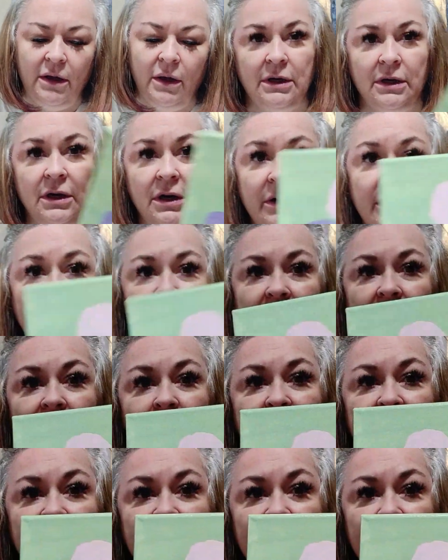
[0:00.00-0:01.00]
All right, I'm
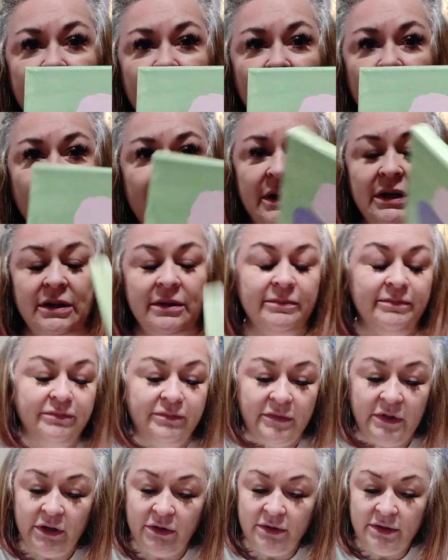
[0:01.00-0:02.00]
going to keep going.
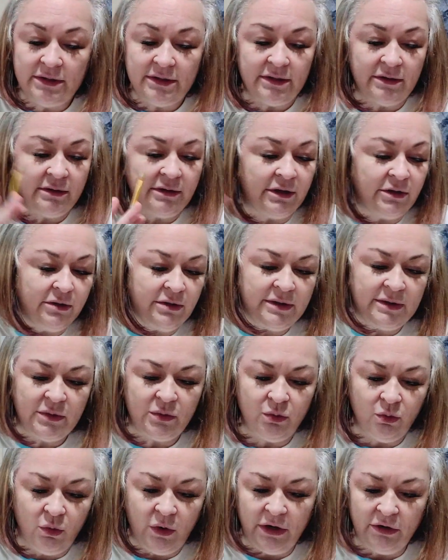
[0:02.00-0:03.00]
There's
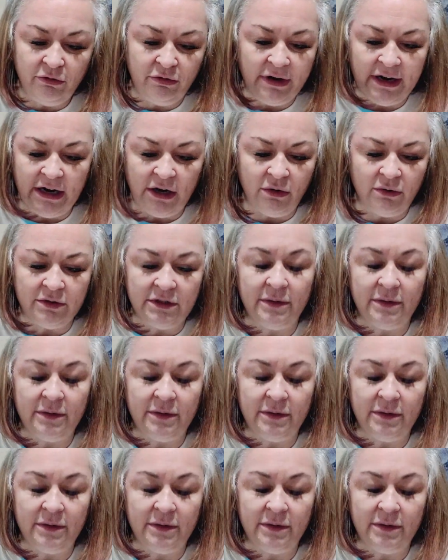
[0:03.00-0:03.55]
one round.